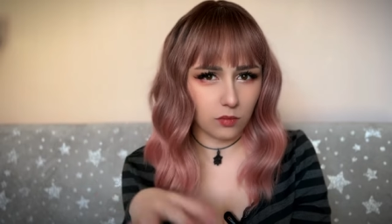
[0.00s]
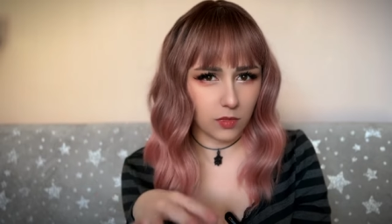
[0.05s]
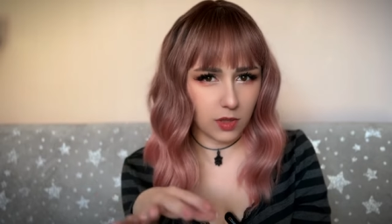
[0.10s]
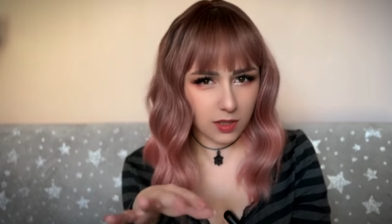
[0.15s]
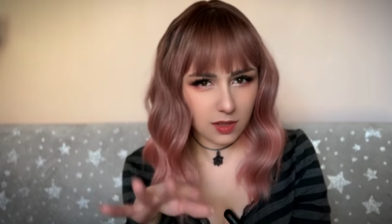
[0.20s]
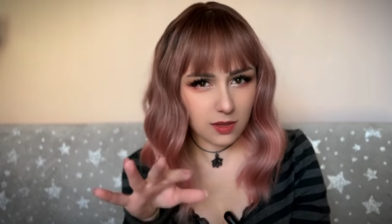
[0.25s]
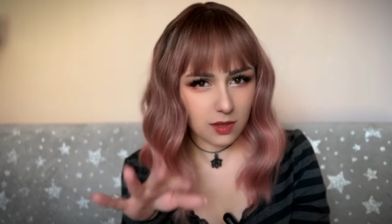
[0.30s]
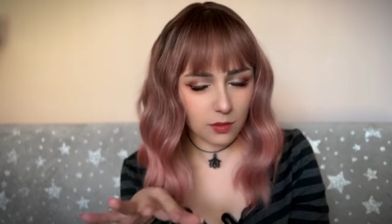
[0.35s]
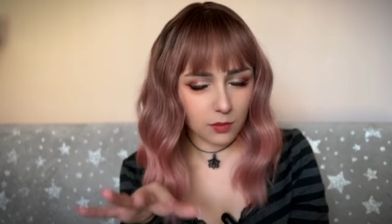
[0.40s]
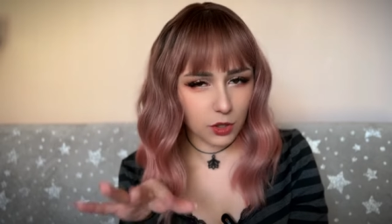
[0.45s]
The
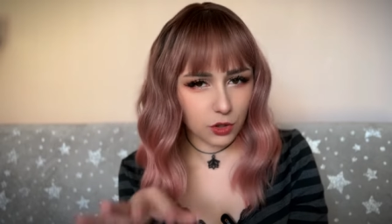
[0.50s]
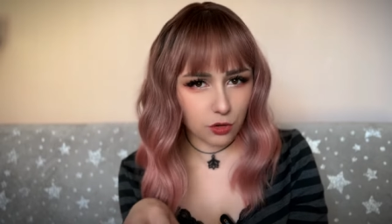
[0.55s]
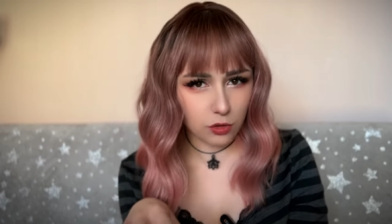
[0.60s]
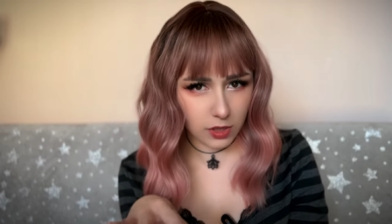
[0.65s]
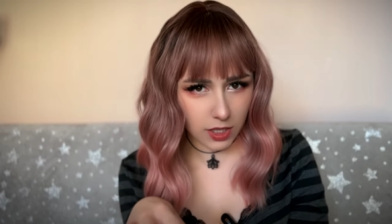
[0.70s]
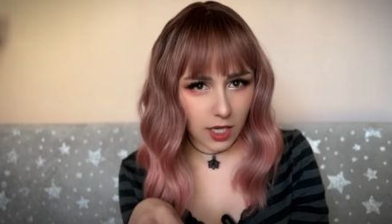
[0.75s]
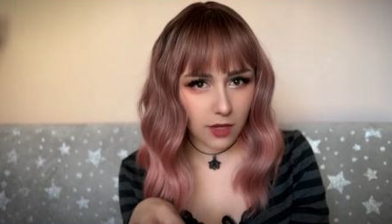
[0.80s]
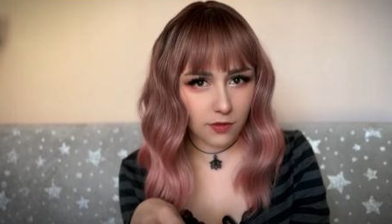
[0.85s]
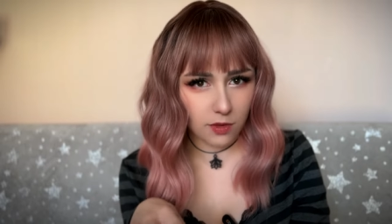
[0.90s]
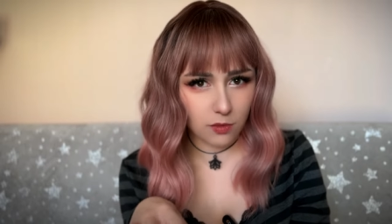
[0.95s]
system
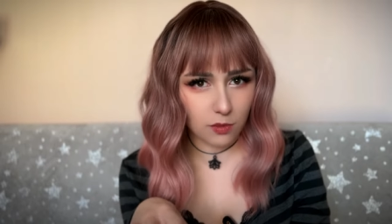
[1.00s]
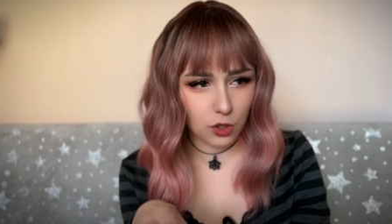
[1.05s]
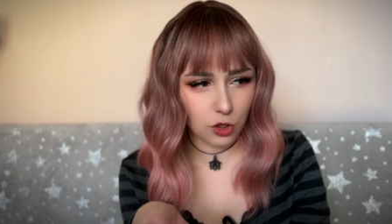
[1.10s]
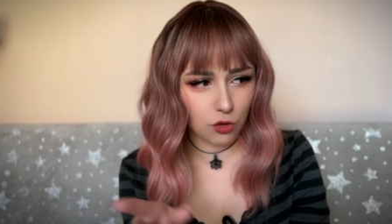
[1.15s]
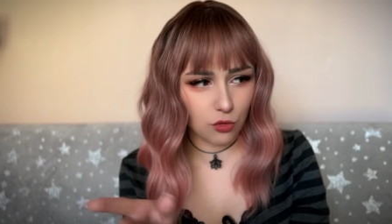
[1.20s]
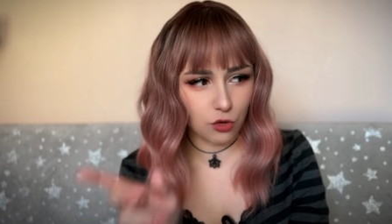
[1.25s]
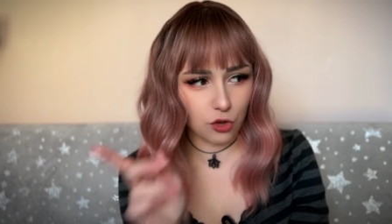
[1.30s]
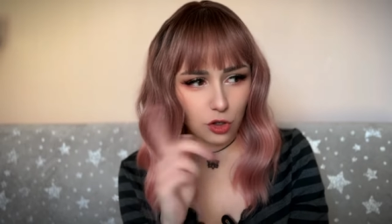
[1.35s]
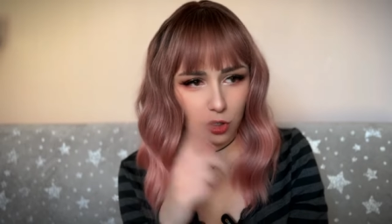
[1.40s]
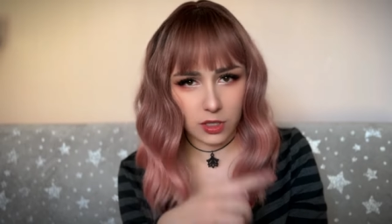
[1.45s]
literally gave him a
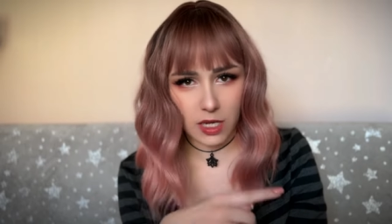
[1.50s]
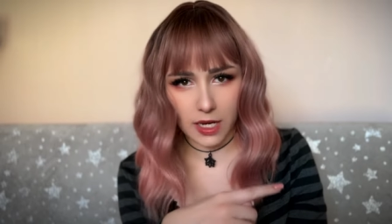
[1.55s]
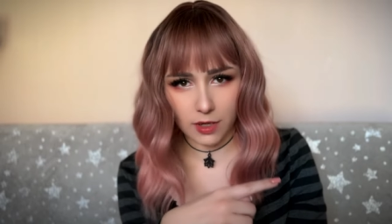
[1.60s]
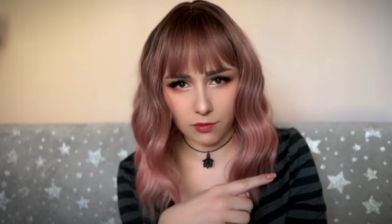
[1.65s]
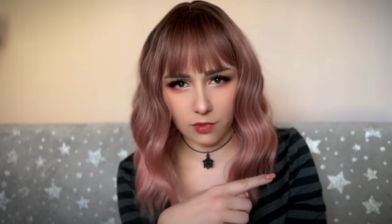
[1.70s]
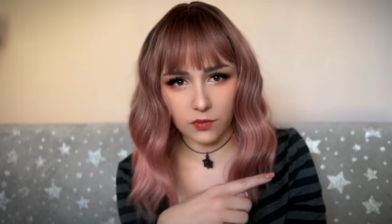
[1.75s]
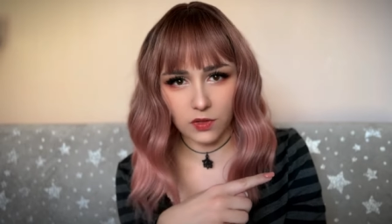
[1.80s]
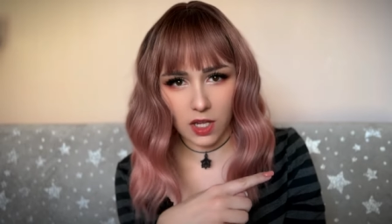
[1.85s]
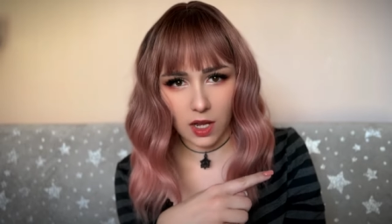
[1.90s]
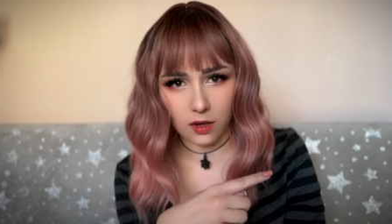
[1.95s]
mission, just like
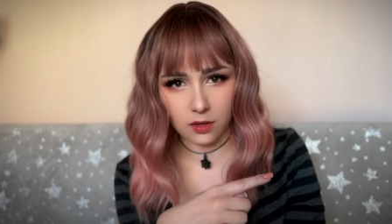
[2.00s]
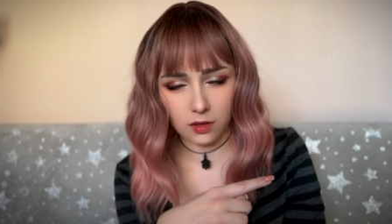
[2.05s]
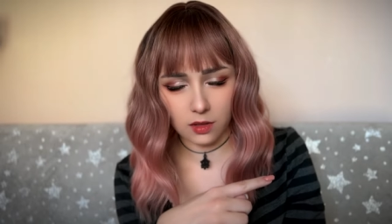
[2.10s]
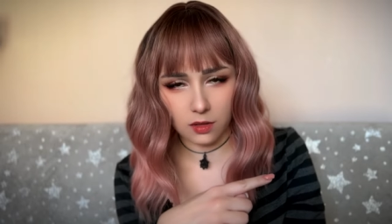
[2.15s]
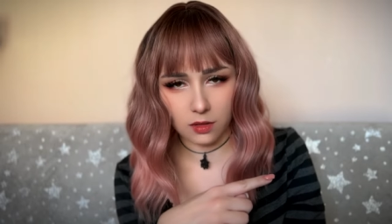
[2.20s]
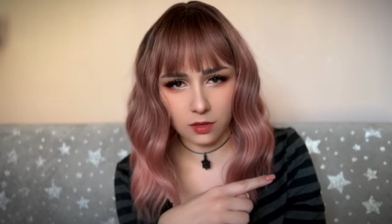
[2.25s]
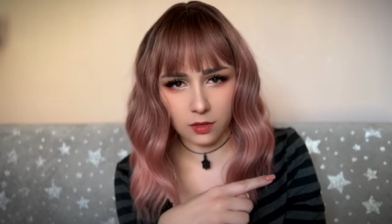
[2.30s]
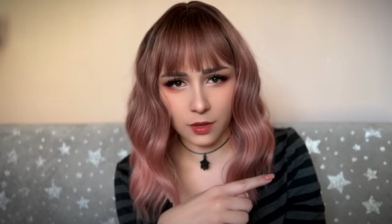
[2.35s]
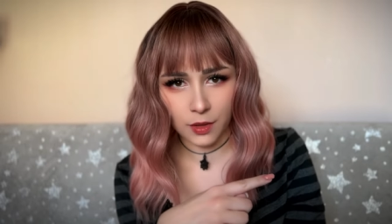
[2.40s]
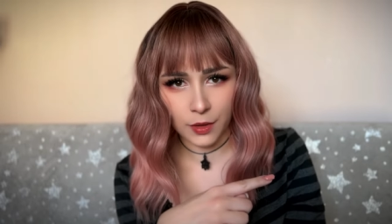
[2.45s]
with the
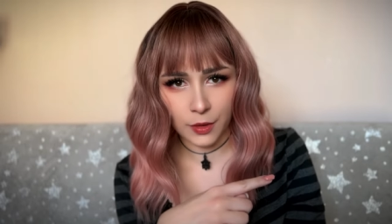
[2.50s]
other